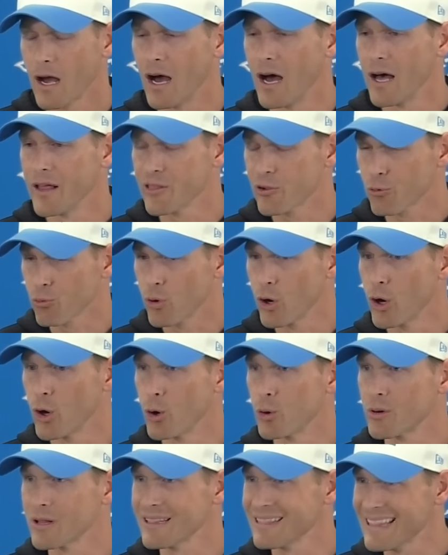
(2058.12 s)
the
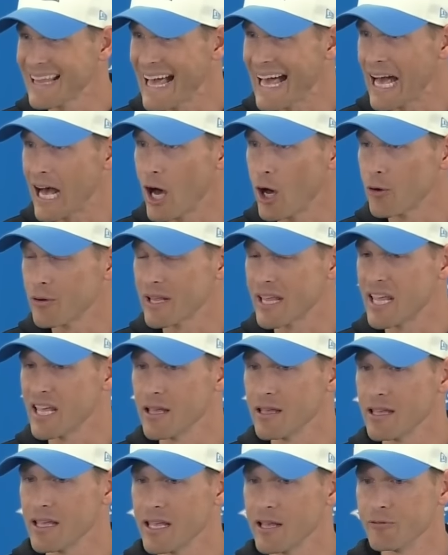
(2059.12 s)
road, loud,
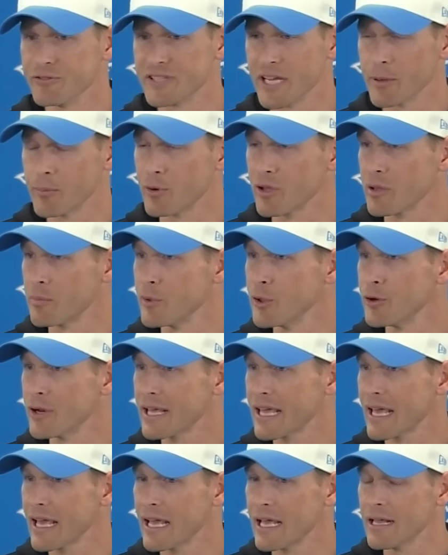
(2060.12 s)
he was able to
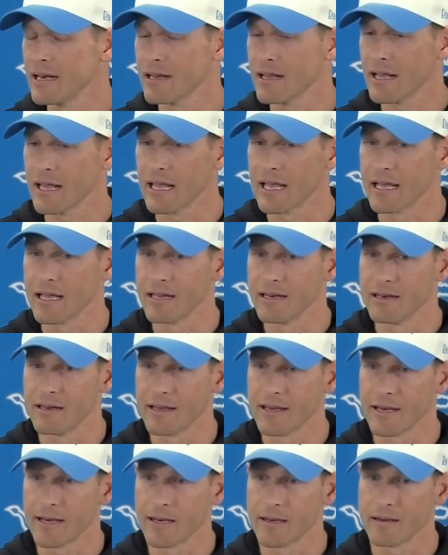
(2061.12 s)
communicate, and
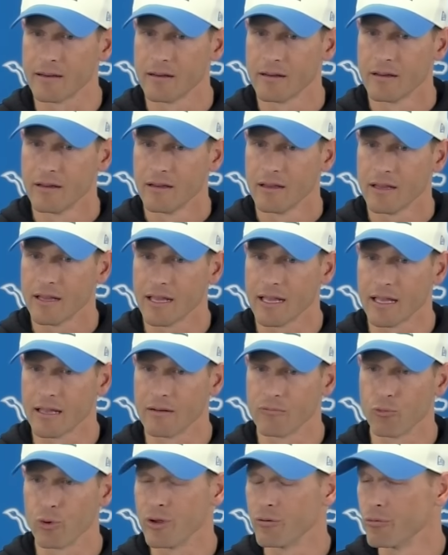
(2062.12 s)

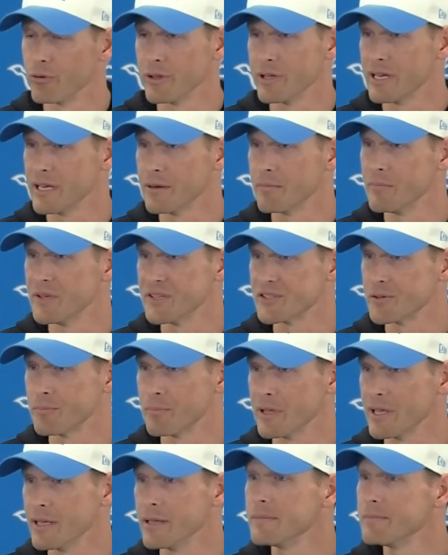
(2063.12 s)
we really didn't miss a
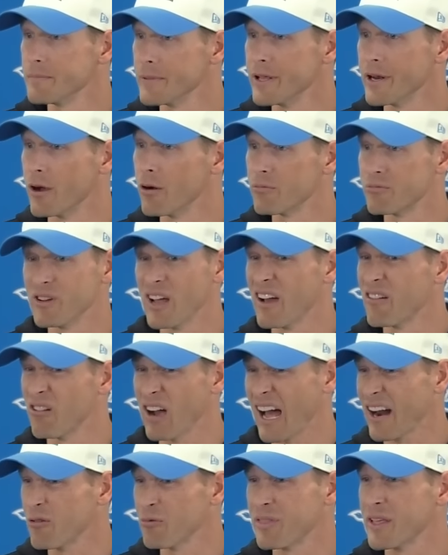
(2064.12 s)
beat. You know,
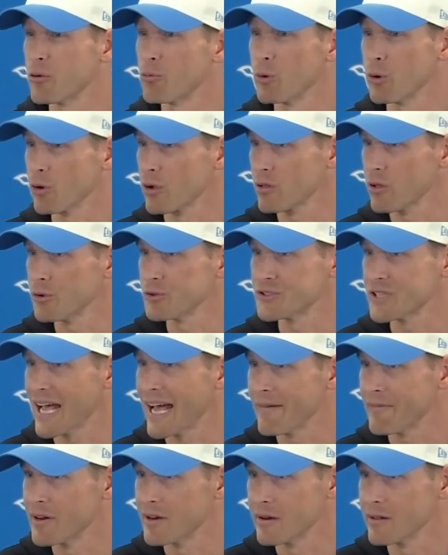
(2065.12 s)
I don't think we were close to
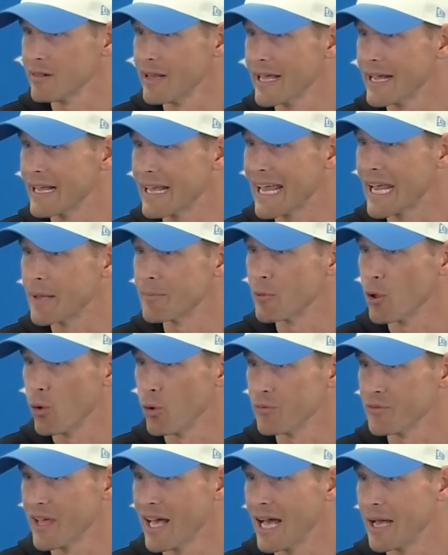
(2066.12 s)
having to delay a game the
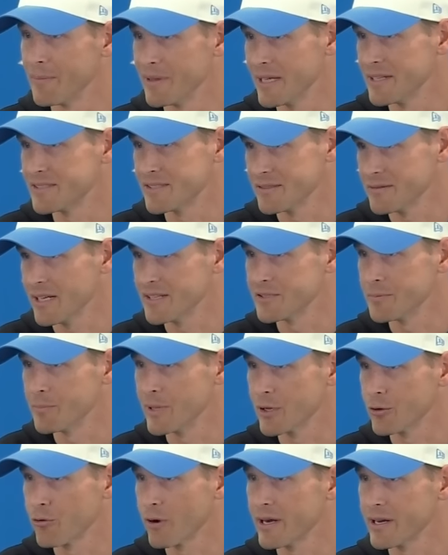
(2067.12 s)
whole time, and that's a
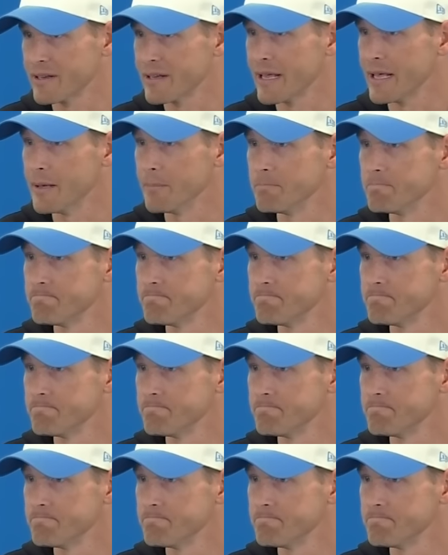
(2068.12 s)
big credit to him.